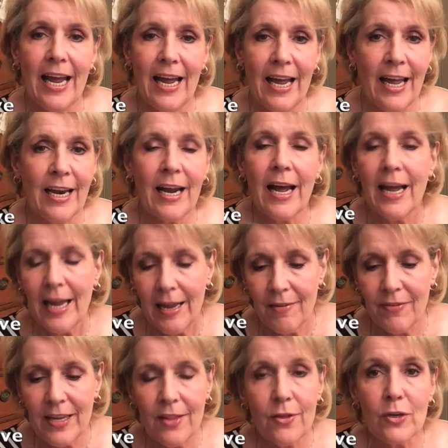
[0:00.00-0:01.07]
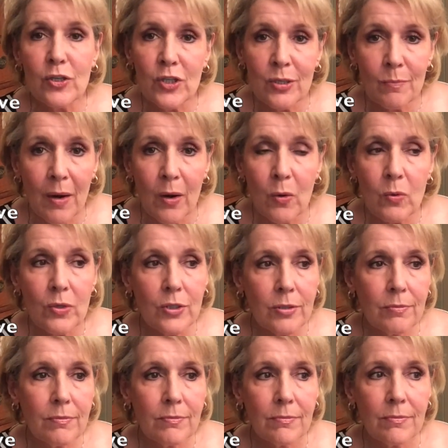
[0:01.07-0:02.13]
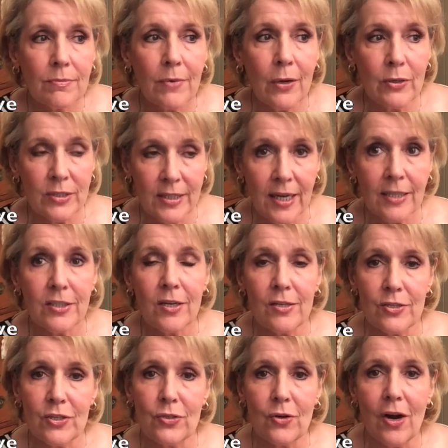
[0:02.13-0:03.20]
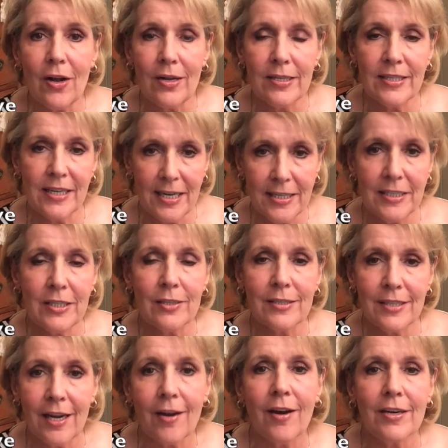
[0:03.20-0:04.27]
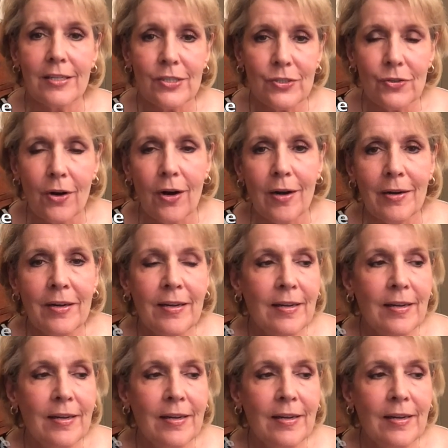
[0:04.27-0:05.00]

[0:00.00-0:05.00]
And I have either smoked or sucked on straws, and I still suck on a straw